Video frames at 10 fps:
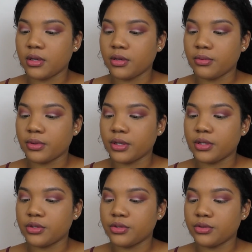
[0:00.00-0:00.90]
and we're
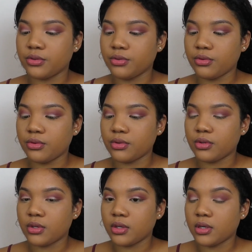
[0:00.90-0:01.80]
gonna do,
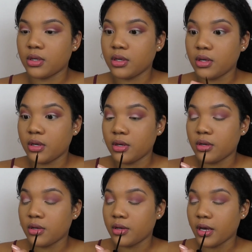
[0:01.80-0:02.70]

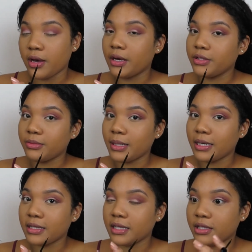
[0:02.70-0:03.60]
how I do my
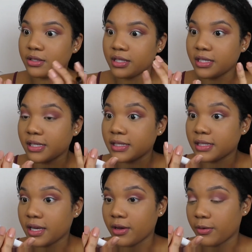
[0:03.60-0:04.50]
eyeliner
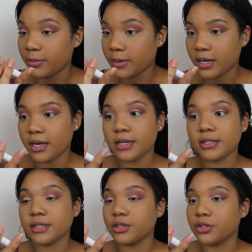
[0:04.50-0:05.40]
is I open my
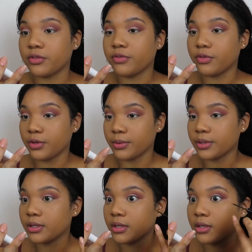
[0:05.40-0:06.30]
eyes and look
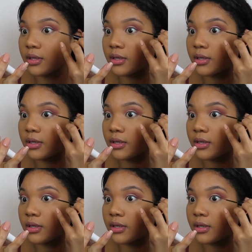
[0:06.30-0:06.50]
forward.